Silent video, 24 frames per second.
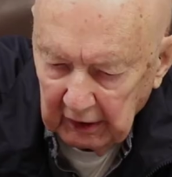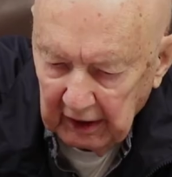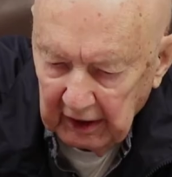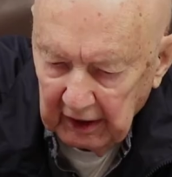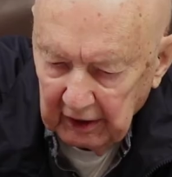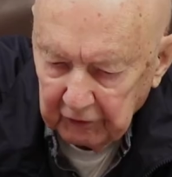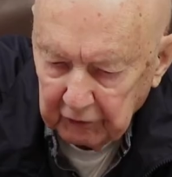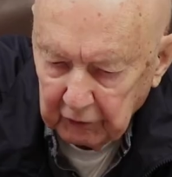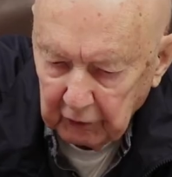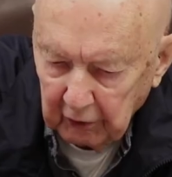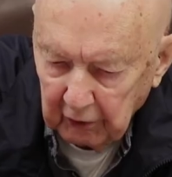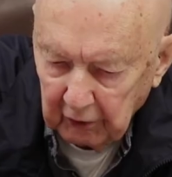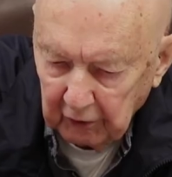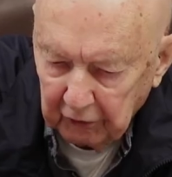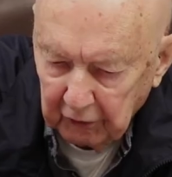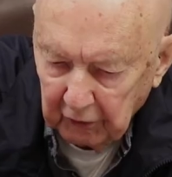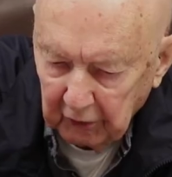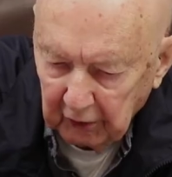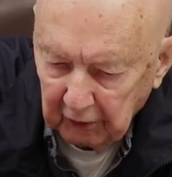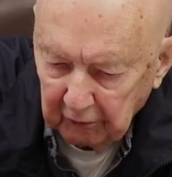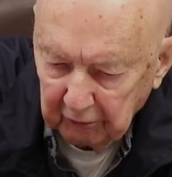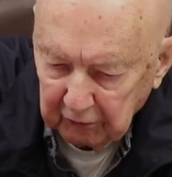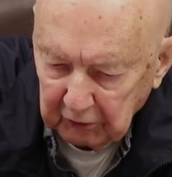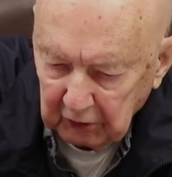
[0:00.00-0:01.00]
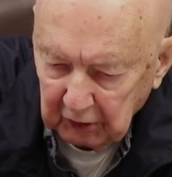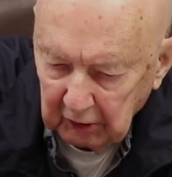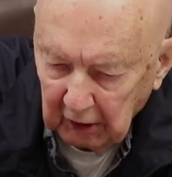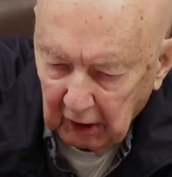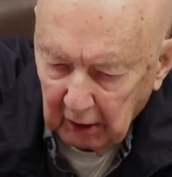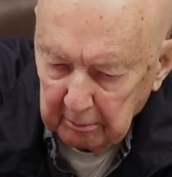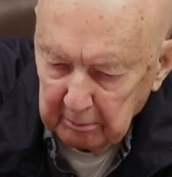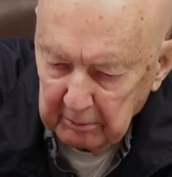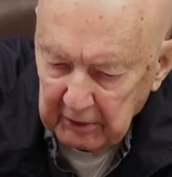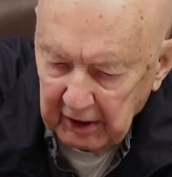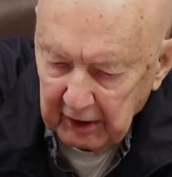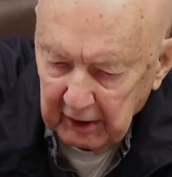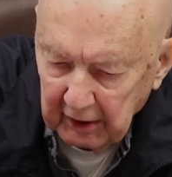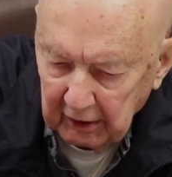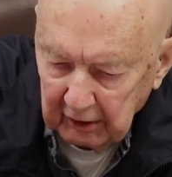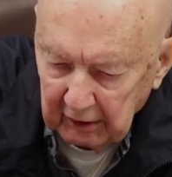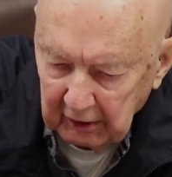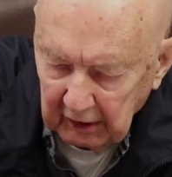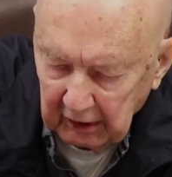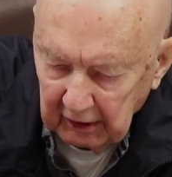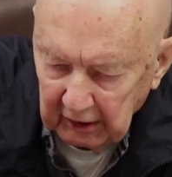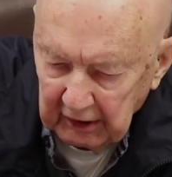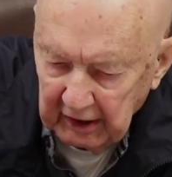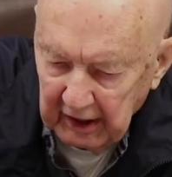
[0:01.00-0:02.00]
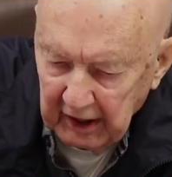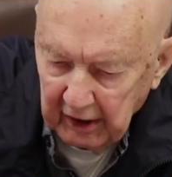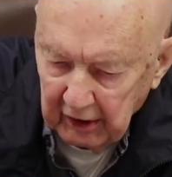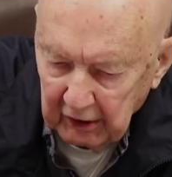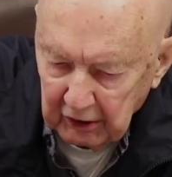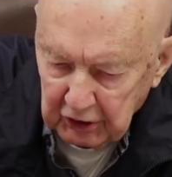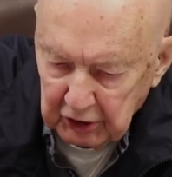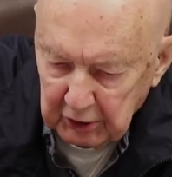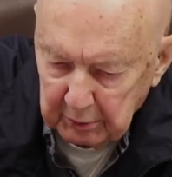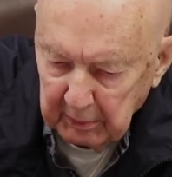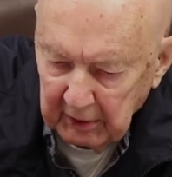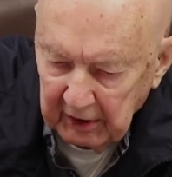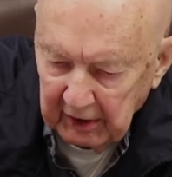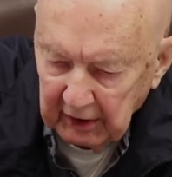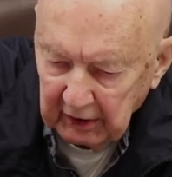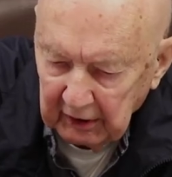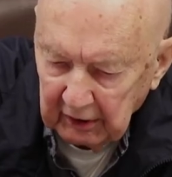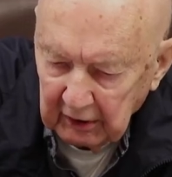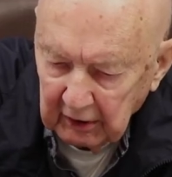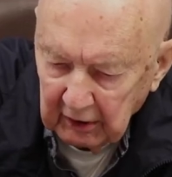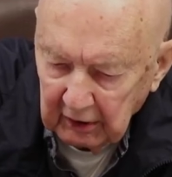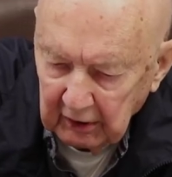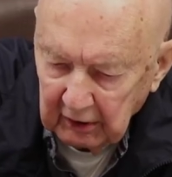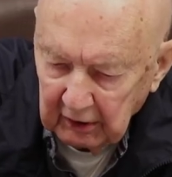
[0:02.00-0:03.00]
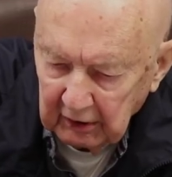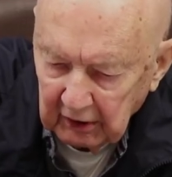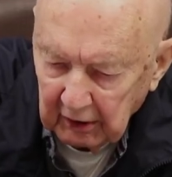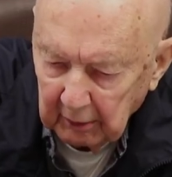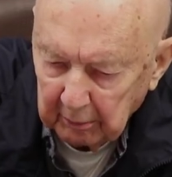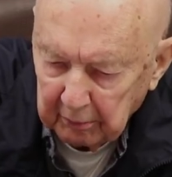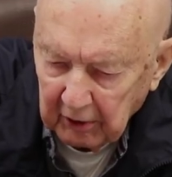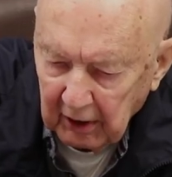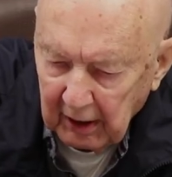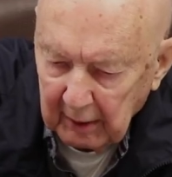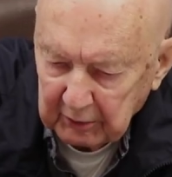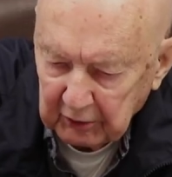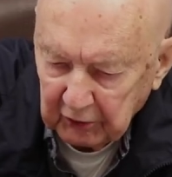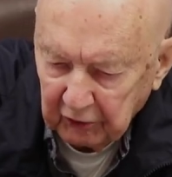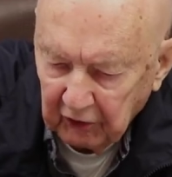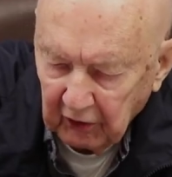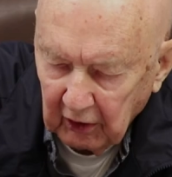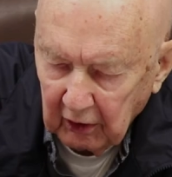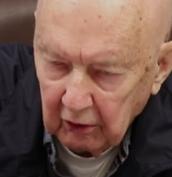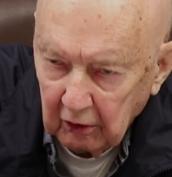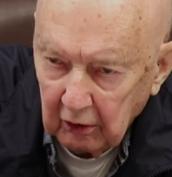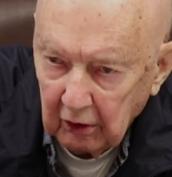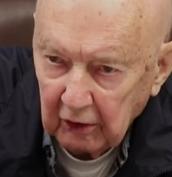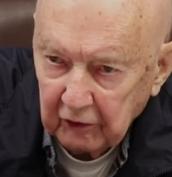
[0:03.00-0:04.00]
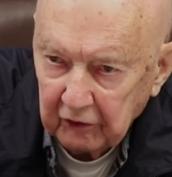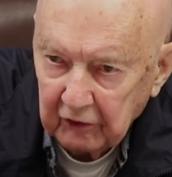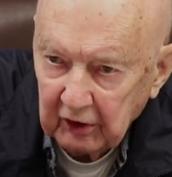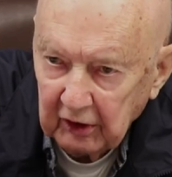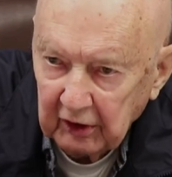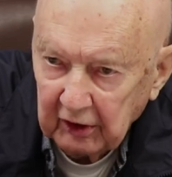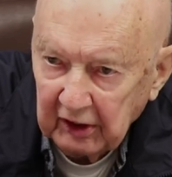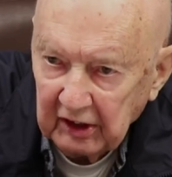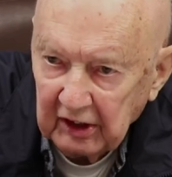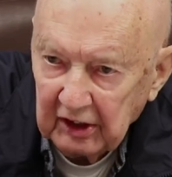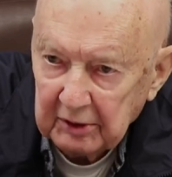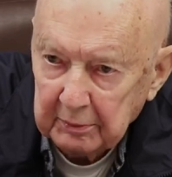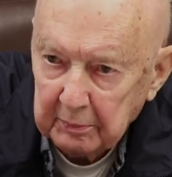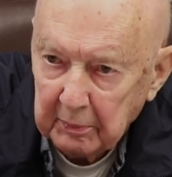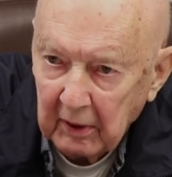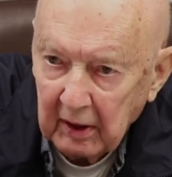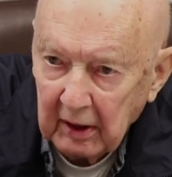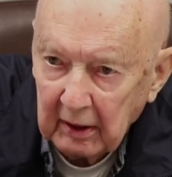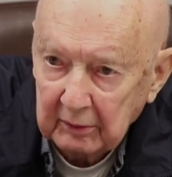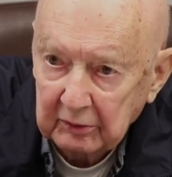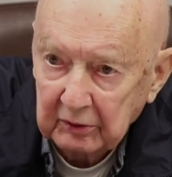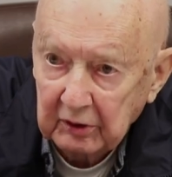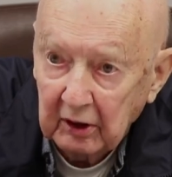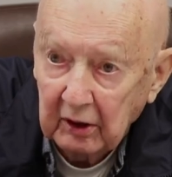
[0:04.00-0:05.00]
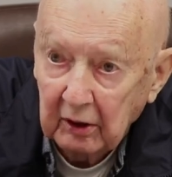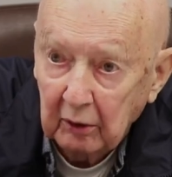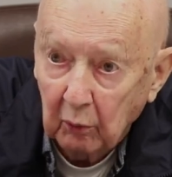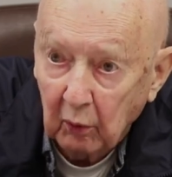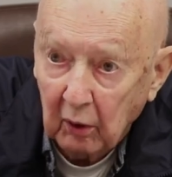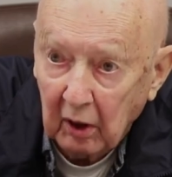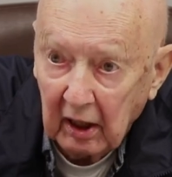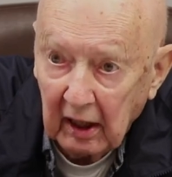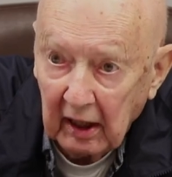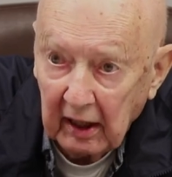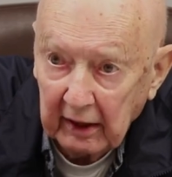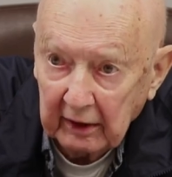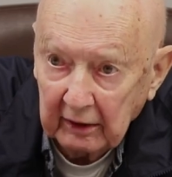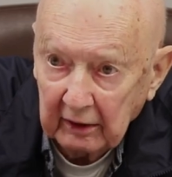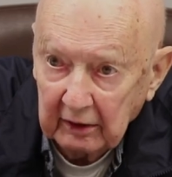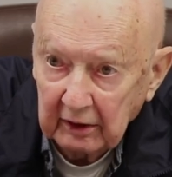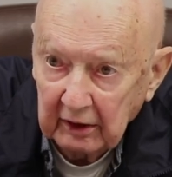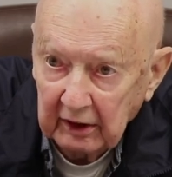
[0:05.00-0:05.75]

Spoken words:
After a minute of the air spinning, the props fell off. These bombs were hot.